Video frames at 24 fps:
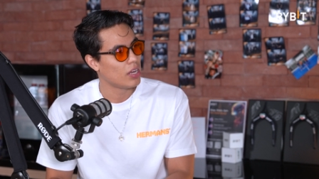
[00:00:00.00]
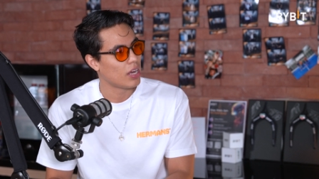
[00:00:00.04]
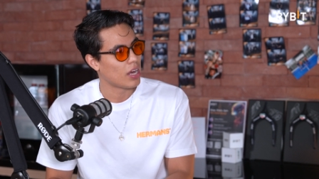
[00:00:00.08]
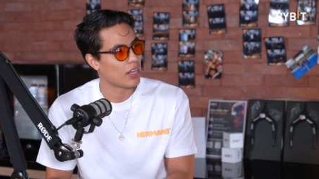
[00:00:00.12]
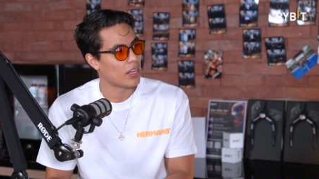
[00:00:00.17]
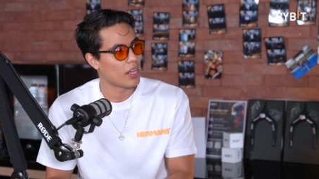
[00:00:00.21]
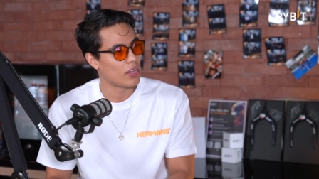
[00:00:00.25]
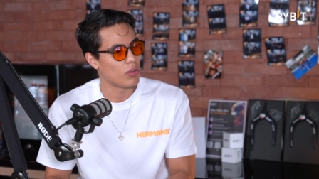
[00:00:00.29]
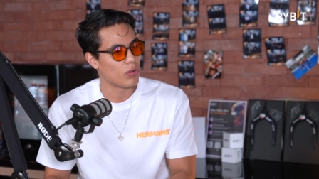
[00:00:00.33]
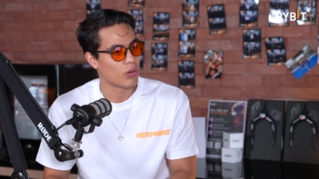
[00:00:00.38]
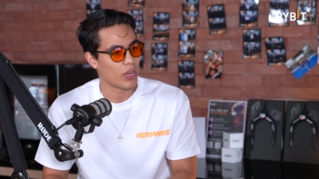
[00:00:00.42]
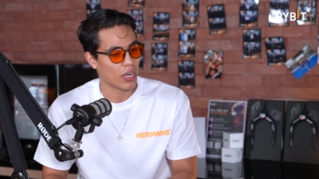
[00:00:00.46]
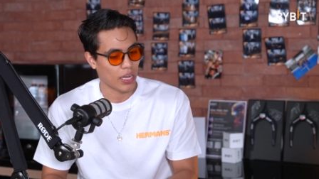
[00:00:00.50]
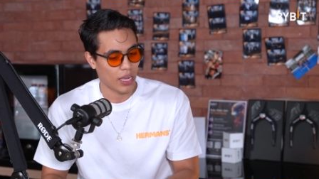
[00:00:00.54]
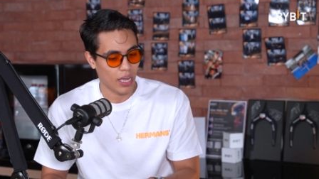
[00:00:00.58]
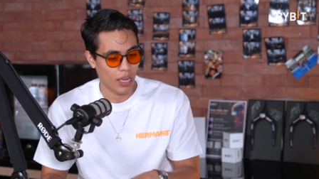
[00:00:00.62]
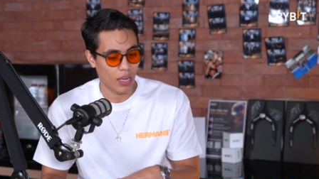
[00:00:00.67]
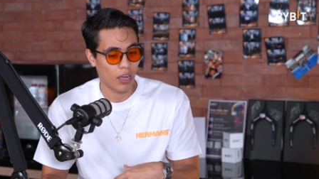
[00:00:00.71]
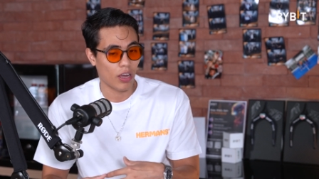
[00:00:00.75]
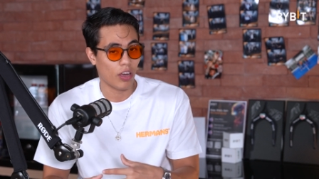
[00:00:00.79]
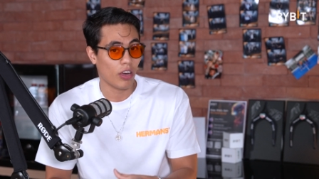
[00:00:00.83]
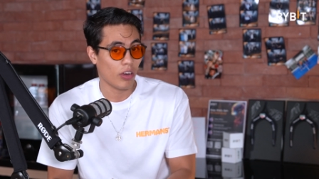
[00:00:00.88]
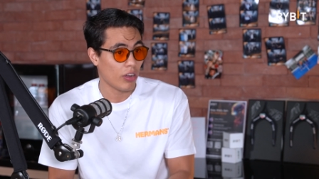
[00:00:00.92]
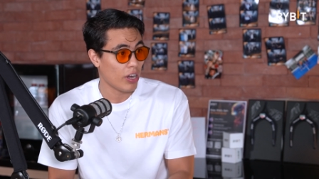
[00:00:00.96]
and that you can
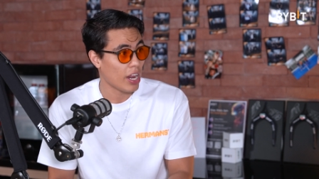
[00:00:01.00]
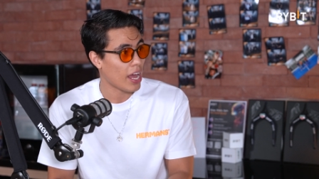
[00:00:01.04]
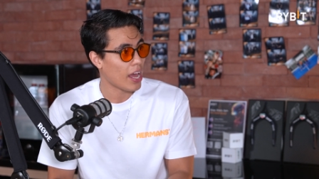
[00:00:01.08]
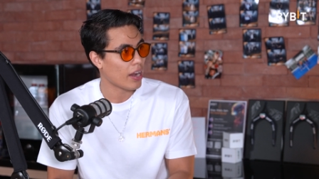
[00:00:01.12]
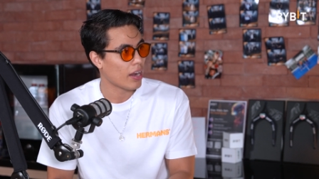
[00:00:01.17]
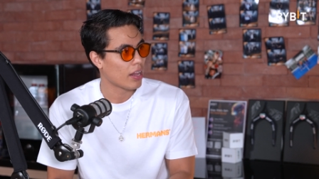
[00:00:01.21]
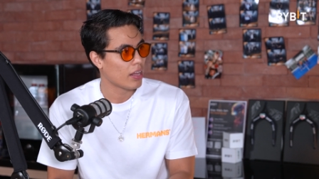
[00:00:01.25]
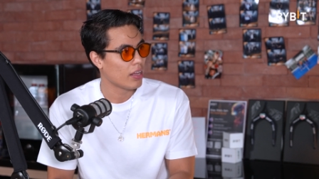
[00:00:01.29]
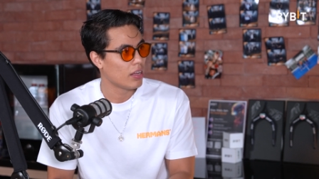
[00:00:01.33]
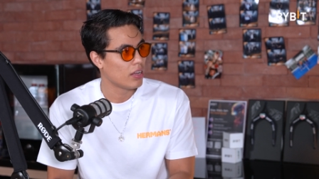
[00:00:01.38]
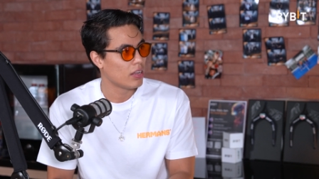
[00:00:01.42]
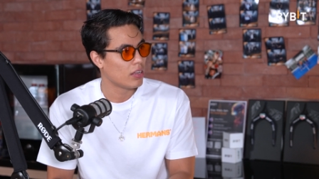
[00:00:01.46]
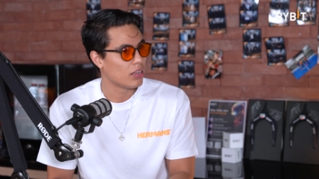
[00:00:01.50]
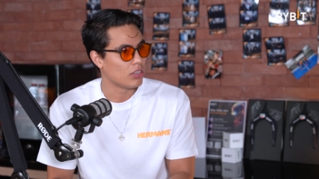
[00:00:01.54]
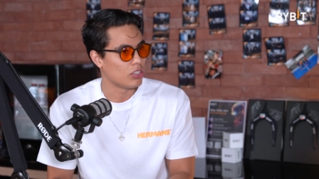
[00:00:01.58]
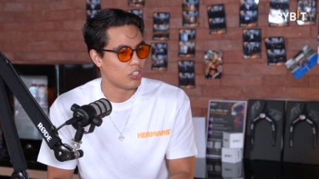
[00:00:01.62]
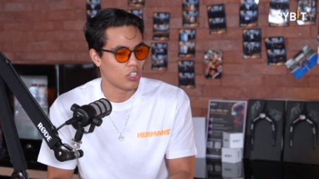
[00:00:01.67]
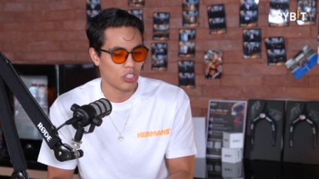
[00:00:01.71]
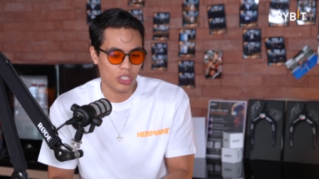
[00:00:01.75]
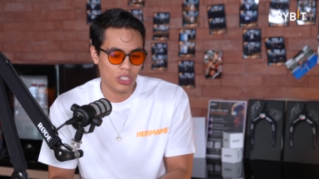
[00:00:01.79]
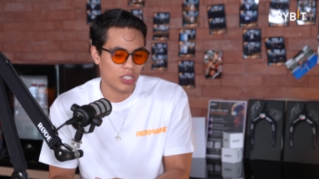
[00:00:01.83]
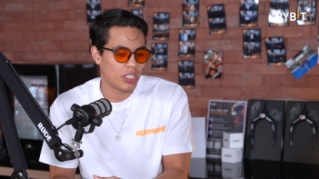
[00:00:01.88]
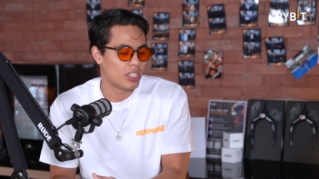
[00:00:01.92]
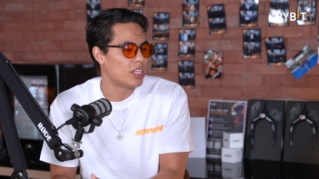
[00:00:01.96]
get good at,
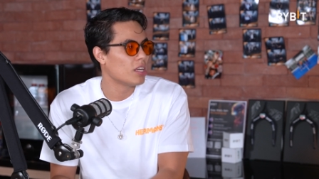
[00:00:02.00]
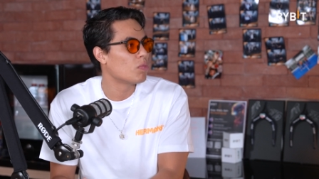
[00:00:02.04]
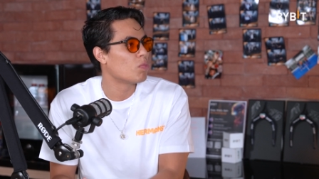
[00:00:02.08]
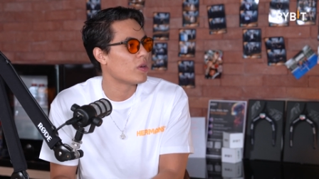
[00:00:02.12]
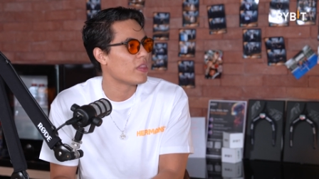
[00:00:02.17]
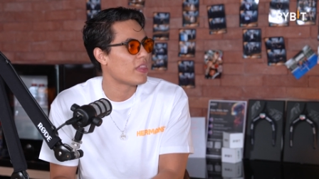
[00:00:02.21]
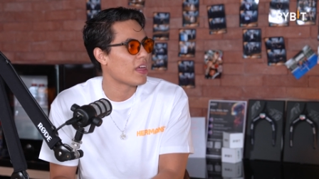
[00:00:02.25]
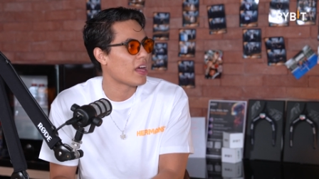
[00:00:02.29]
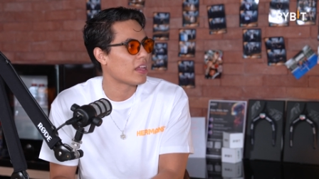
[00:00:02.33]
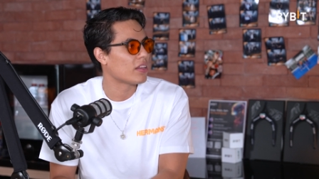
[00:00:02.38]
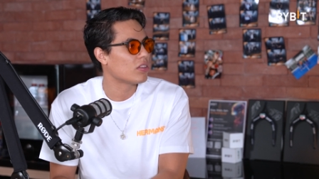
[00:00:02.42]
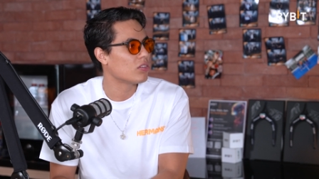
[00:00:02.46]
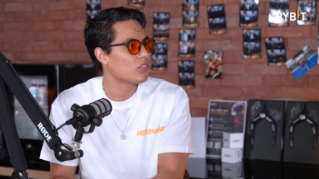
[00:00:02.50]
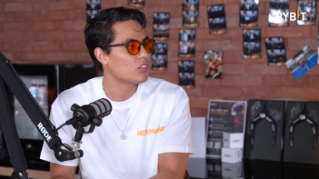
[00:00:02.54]
just stick with that.